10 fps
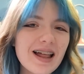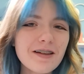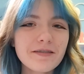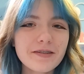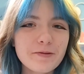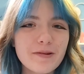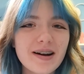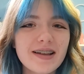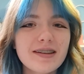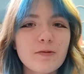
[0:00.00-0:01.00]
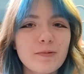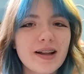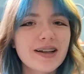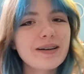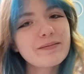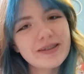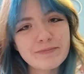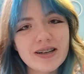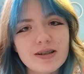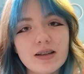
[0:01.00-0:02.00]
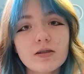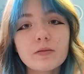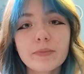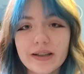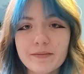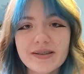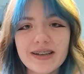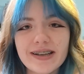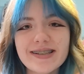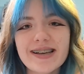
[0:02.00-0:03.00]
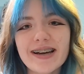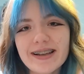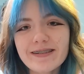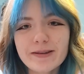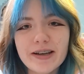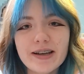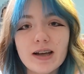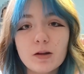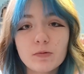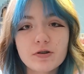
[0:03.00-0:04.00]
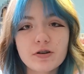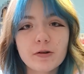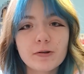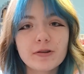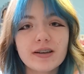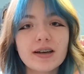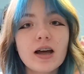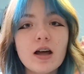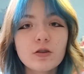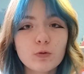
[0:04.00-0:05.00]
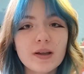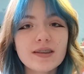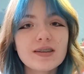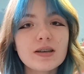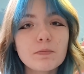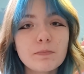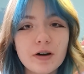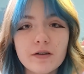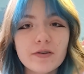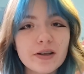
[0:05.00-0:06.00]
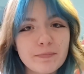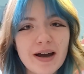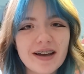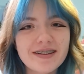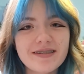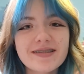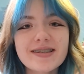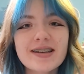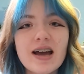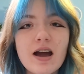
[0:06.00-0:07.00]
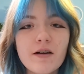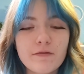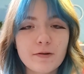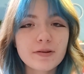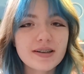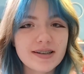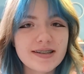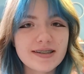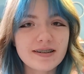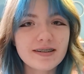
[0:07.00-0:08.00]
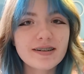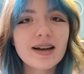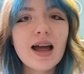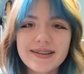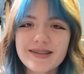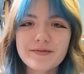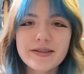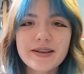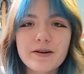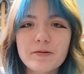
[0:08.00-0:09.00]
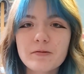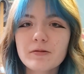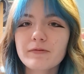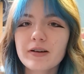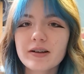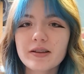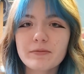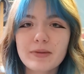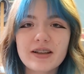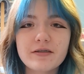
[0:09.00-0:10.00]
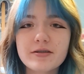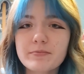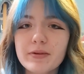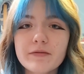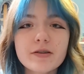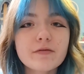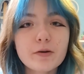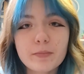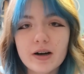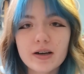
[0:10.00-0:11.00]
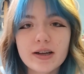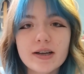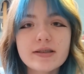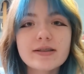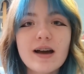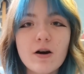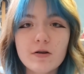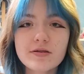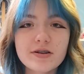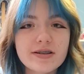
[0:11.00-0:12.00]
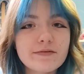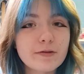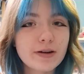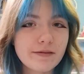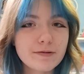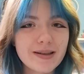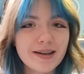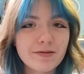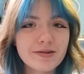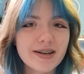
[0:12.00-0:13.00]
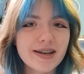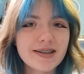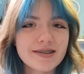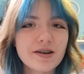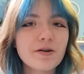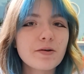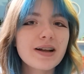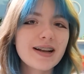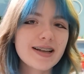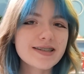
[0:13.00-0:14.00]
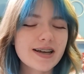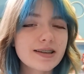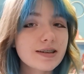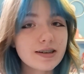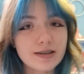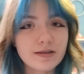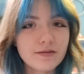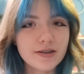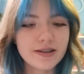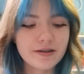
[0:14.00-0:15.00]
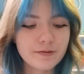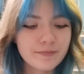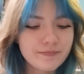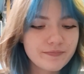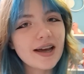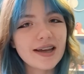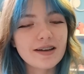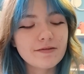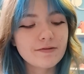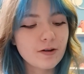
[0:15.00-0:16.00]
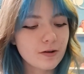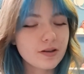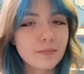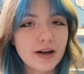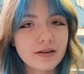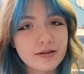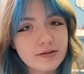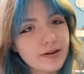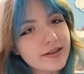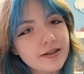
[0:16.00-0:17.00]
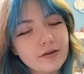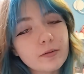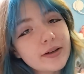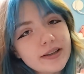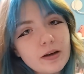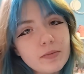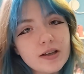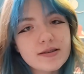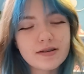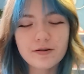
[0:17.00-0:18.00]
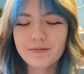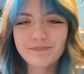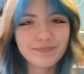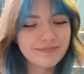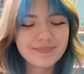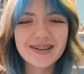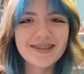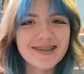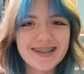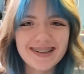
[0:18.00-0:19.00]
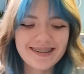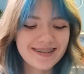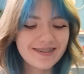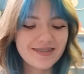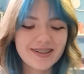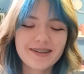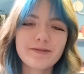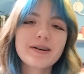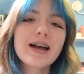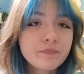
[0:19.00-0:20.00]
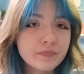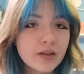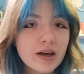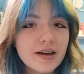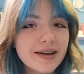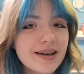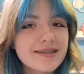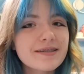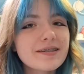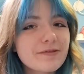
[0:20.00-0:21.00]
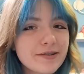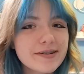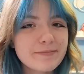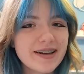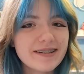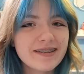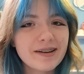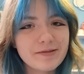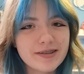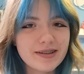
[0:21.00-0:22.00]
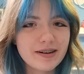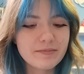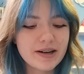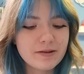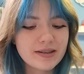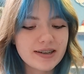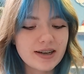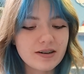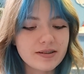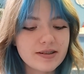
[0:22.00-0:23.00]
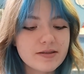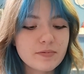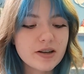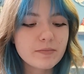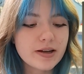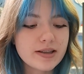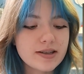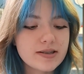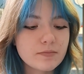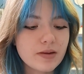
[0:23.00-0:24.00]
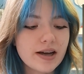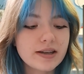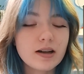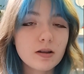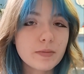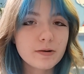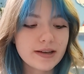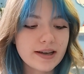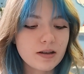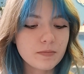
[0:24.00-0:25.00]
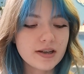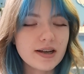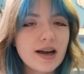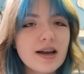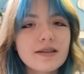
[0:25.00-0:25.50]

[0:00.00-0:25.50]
Hello everyone, welcome to my channel. My name is Alexa and today I will show you the 20 perfect patterns for the Easter. In this video you will find patterns perfect for markets or just for everyday crochet, so let's get into the video. I have all the patterns right here on my tablet, so let's just get into the video. Okay, so the first pattern I want to talk about are the Spring Bunnies by All About Amy.